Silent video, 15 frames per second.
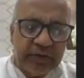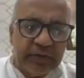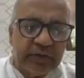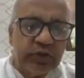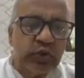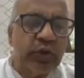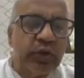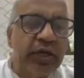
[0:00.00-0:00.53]

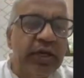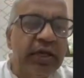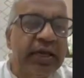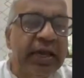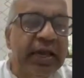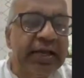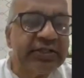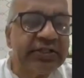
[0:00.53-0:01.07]
So he
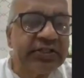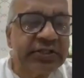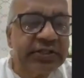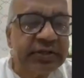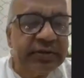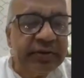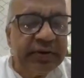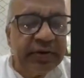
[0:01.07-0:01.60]
gets
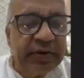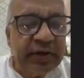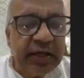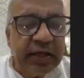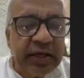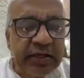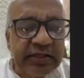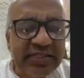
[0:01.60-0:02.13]

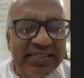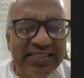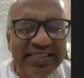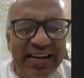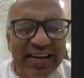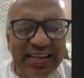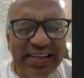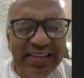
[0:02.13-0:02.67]

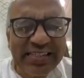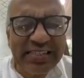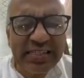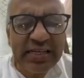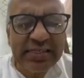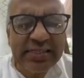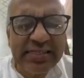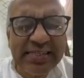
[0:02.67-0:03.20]
status
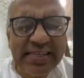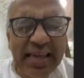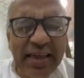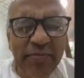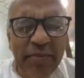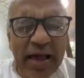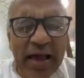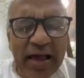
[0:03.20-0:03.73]

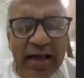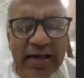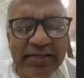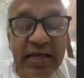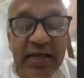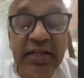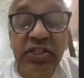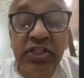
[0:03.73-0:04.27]
same
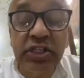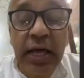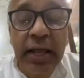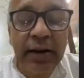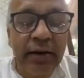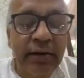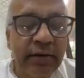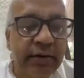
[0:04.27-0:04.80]
as
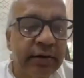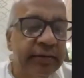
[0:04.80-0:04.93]
sun.